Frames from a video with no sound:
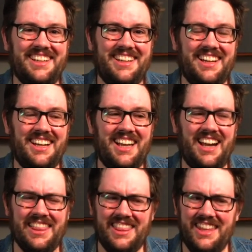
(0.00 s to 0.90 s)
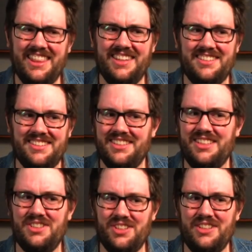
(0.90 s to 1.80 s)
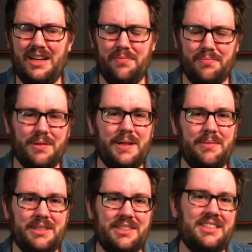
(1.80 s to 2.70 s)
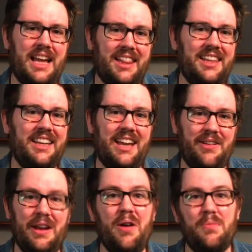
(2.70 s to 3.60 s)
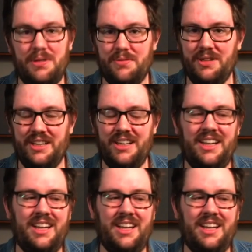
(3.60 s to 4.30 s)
and I think this turned out pretty much exactly how I hoped it would.